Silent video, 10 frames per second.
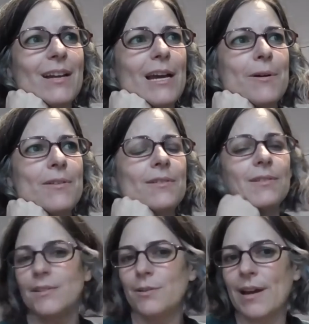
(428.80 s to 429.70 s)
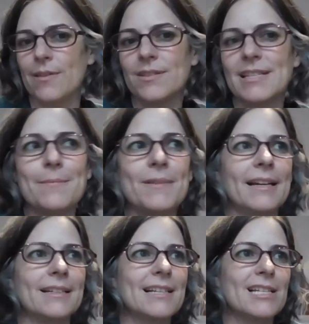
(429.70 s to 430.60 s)
Okay, how about you, Heather? Same
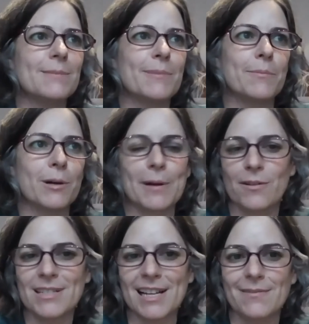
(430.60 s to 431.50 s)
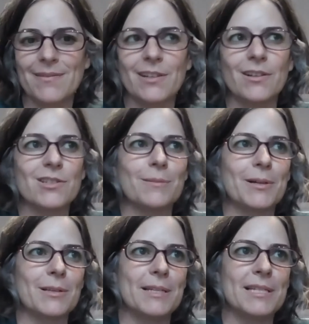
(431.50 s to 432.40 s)
thing. Tell us a bit more about yourself and also
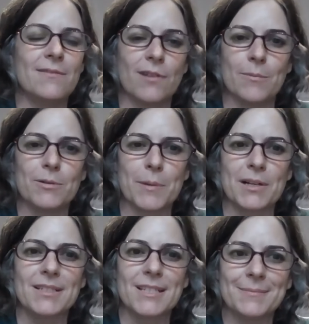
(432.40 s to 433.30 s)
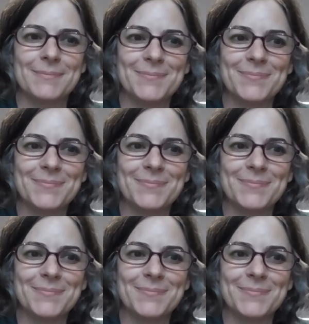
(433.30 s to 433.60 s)
about the BC Farmers Markets.